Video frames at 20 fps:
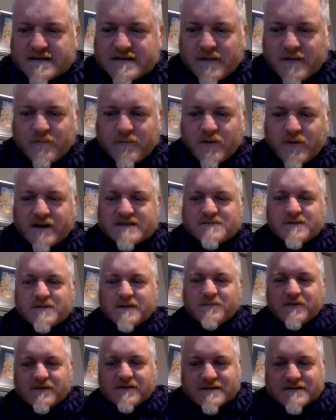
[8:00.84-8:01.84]
to my press
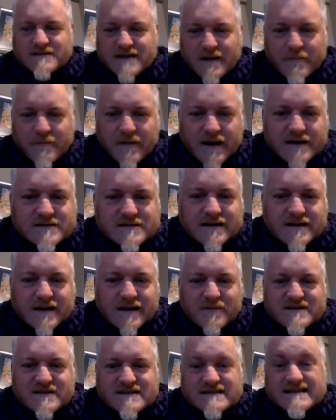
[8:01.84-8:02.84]
people because I'm actually
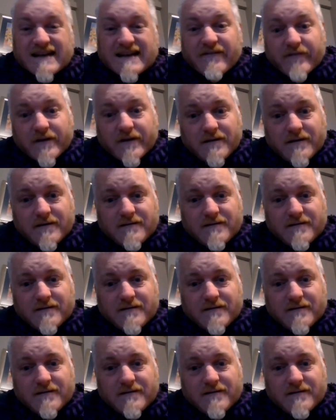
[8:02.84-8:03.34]
number 7.